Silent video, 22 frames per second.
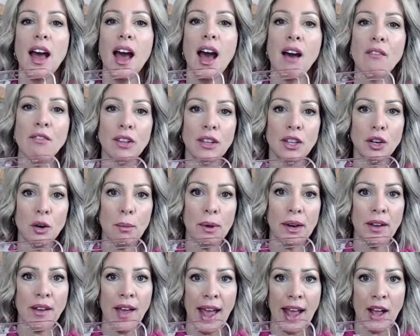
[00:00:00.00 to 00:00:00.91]
have a little
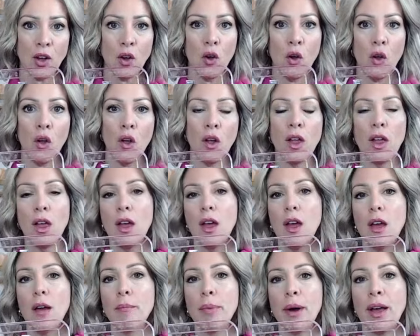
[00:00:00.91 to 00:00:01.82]
bit of ankle,
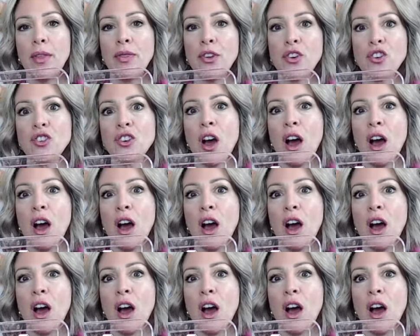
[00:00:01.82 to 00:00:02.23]
but they're